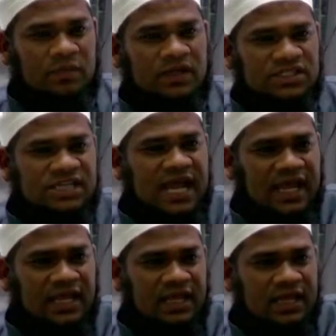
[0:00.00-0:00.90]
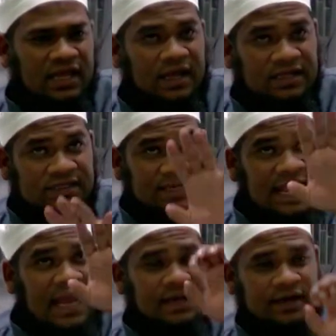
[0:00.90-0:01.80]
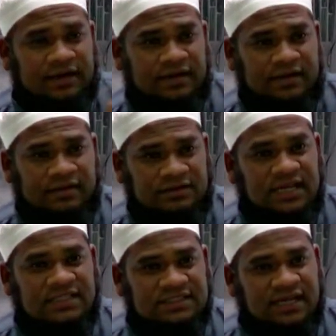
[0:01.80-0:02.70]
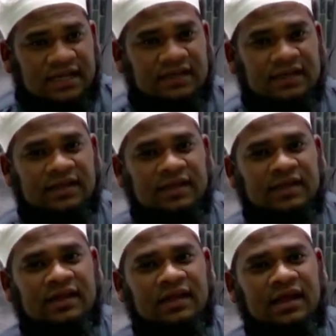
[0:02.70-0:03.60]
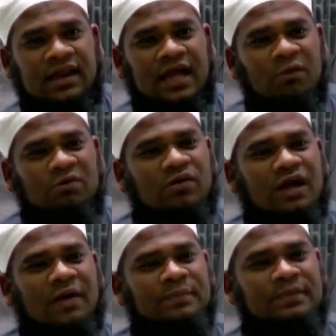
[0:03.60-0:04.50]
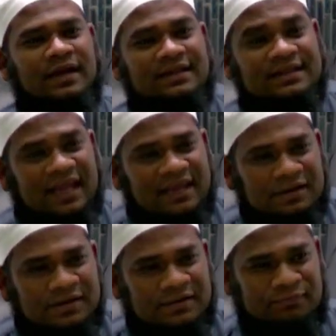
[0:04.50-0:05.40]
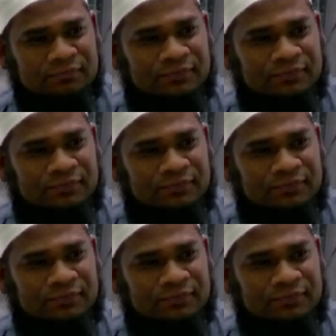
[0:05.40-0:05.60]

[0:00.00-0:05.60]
example, Isha, it's 9. Isha is 9. And I woke up at 10.